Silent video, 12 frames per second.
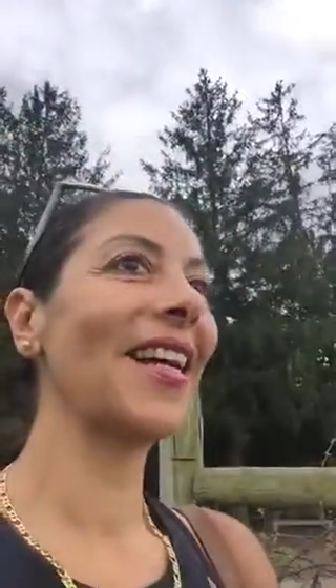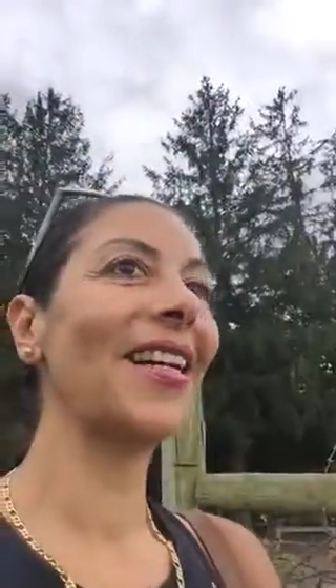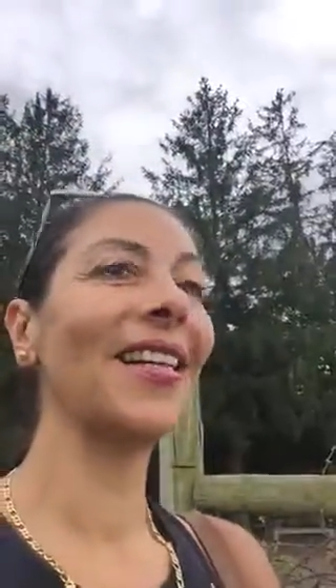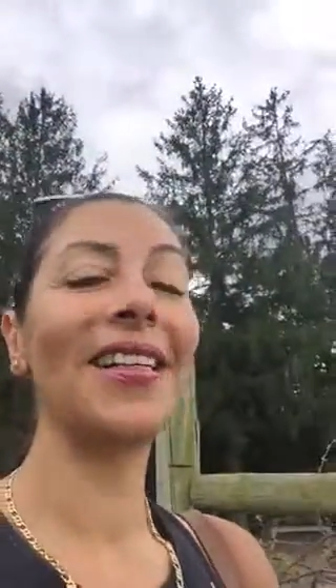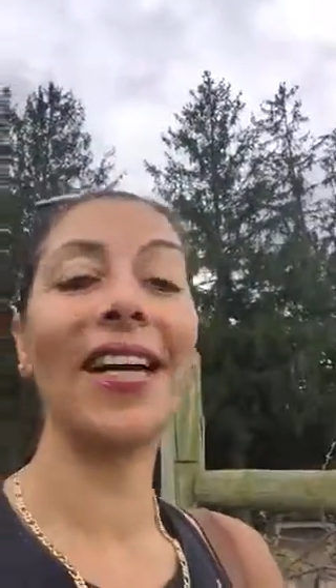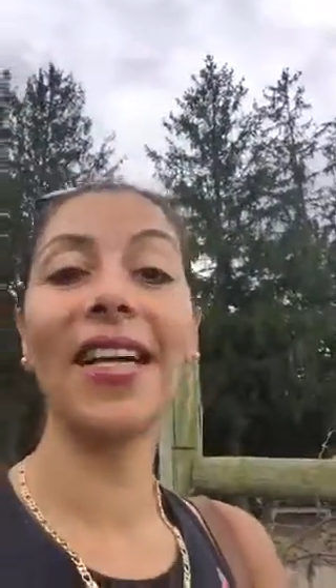
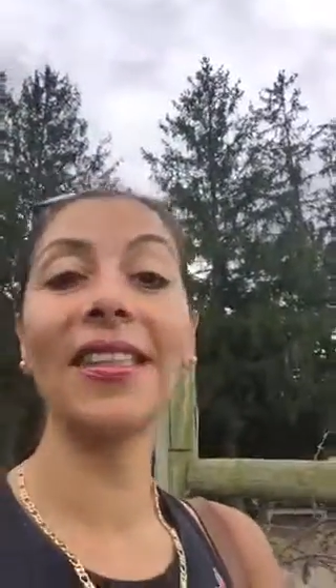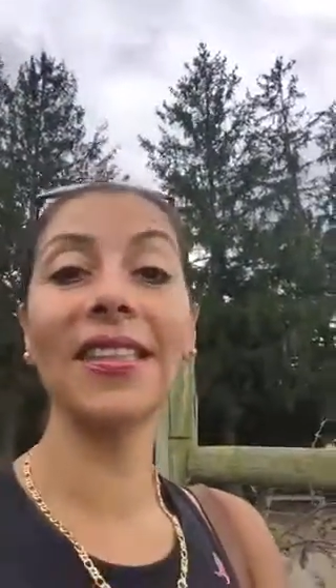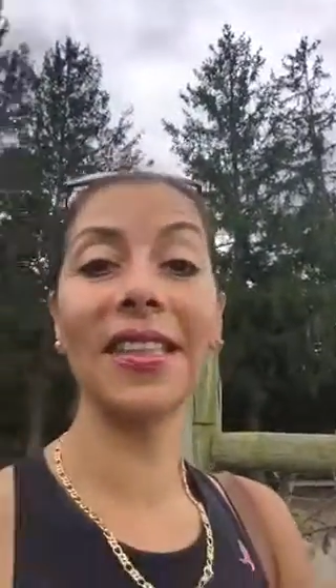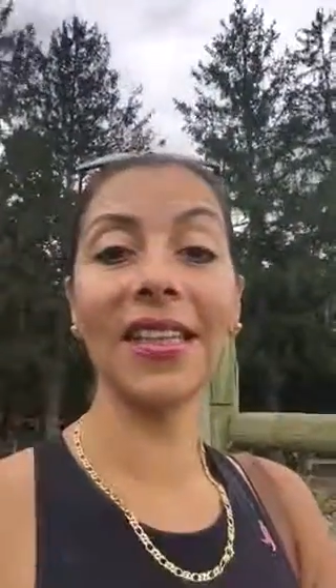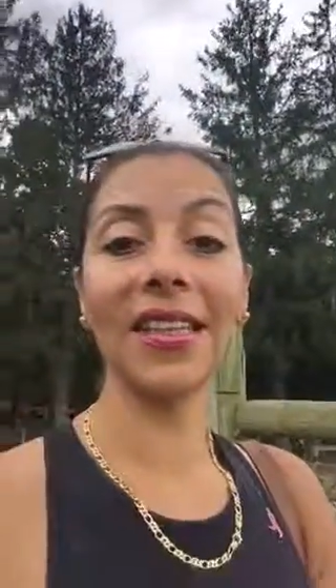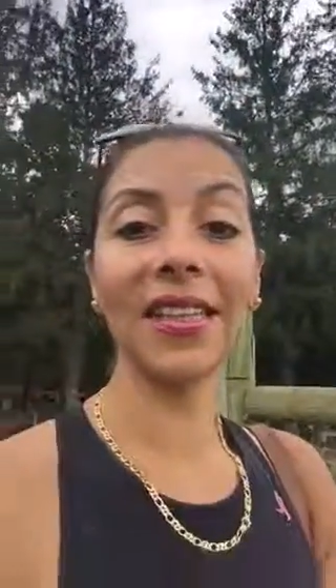
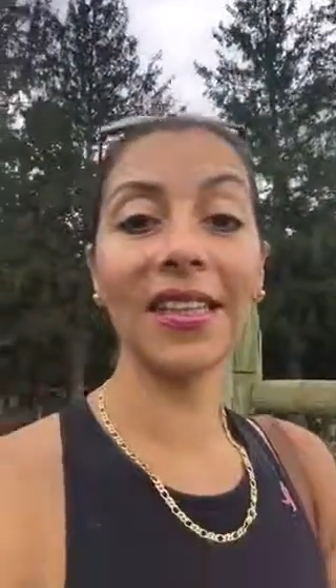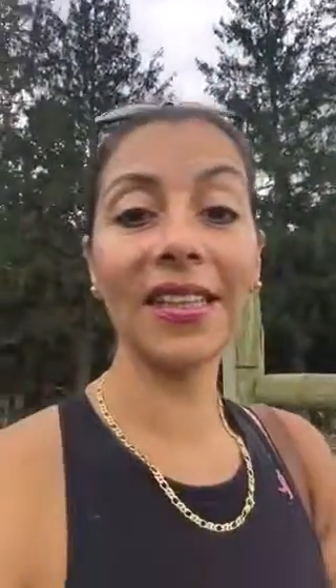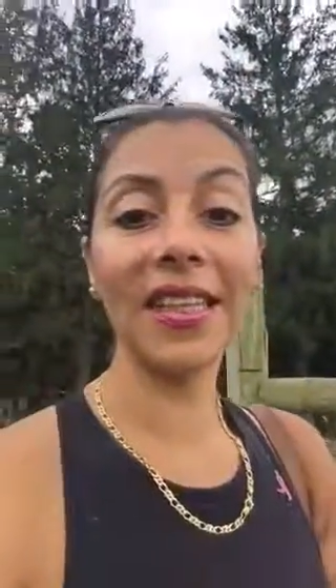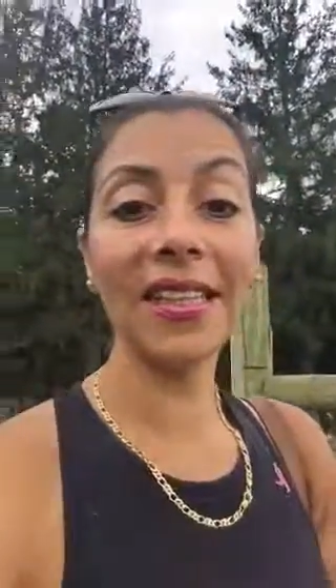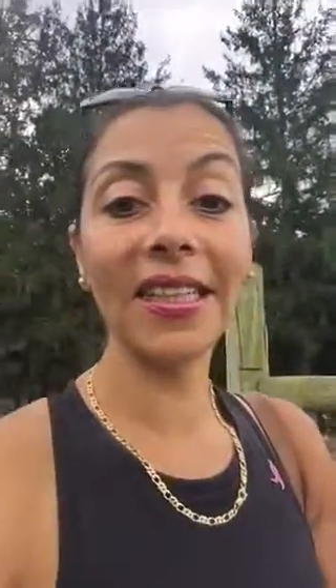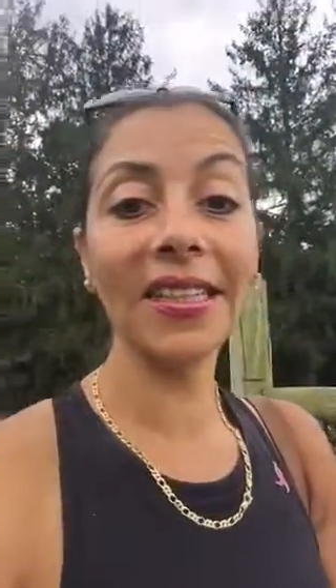
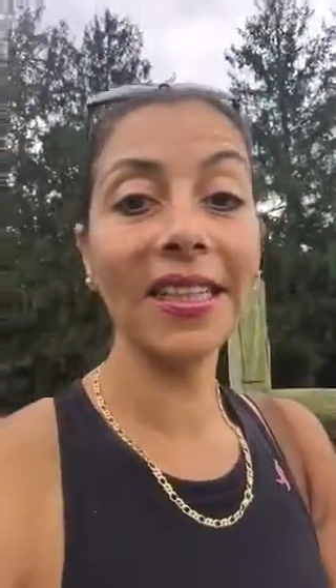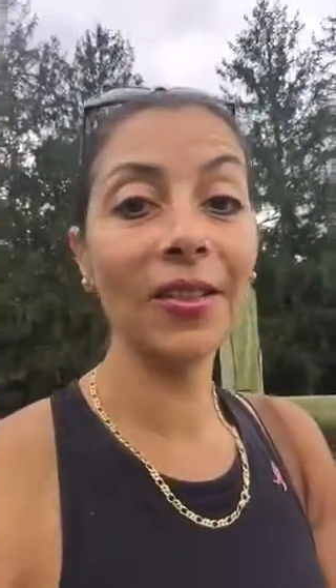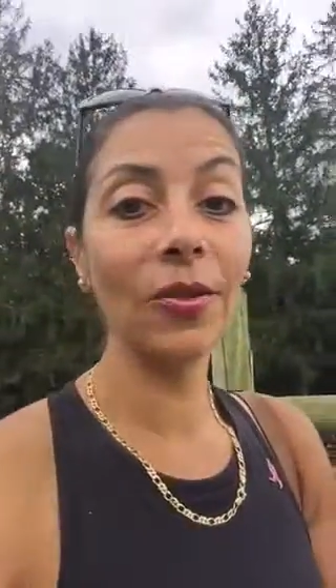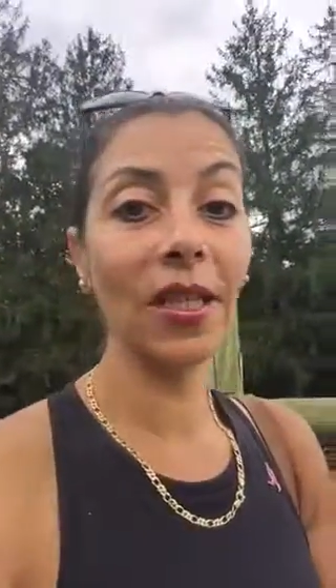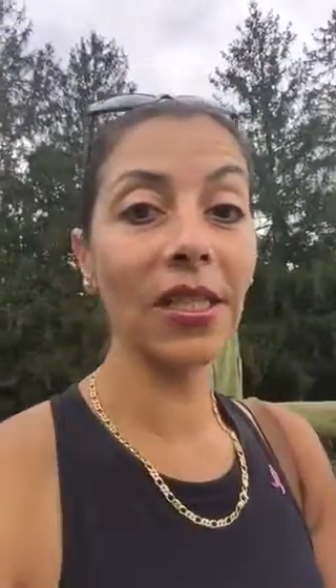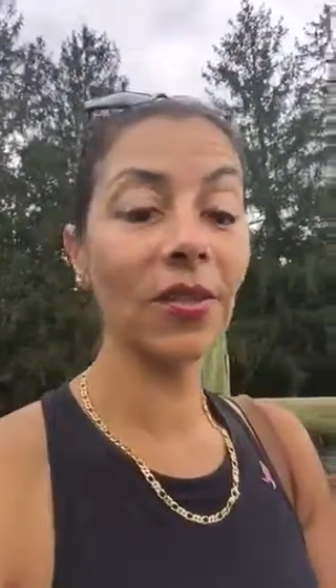The lady
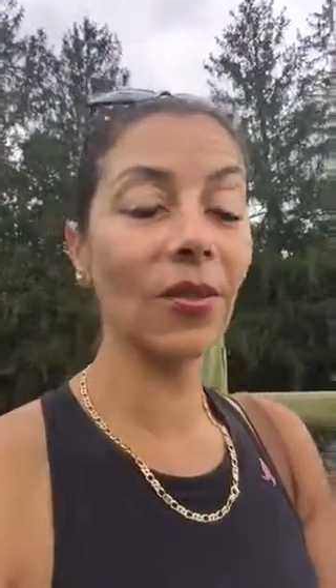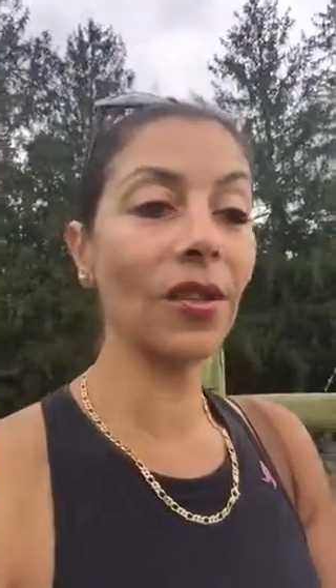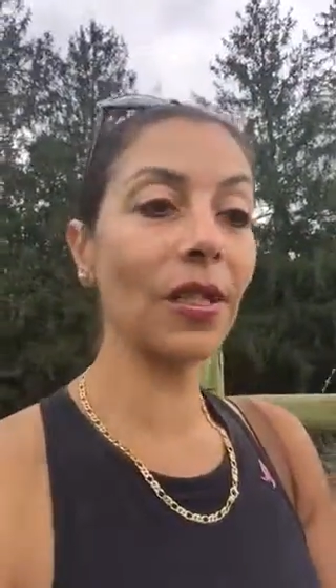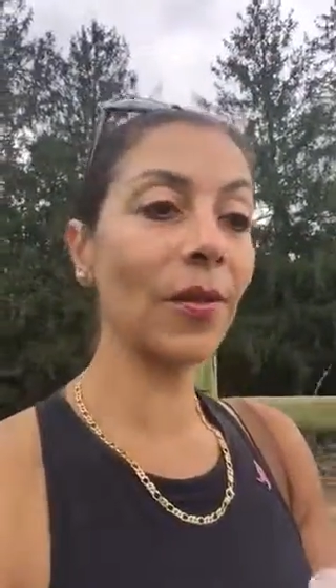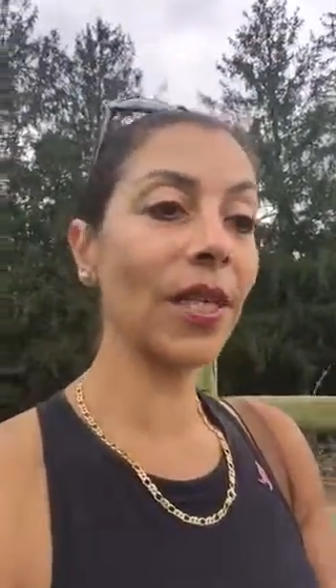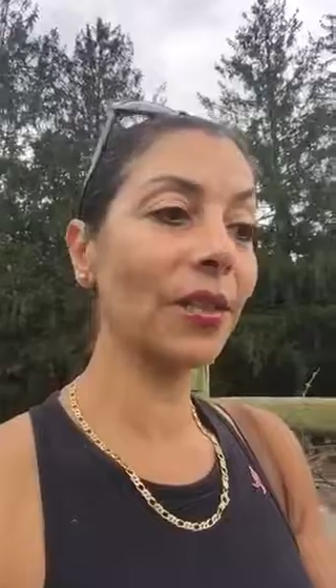who I saw
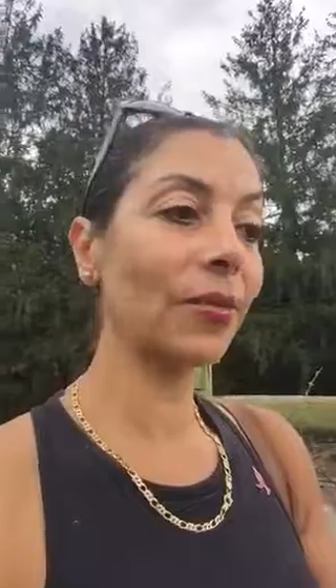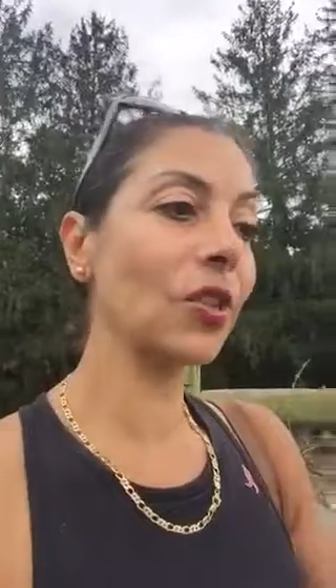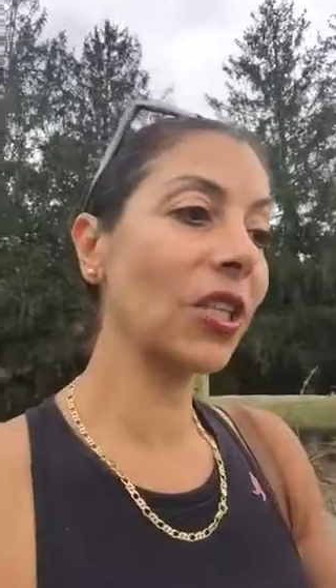in the bathroom,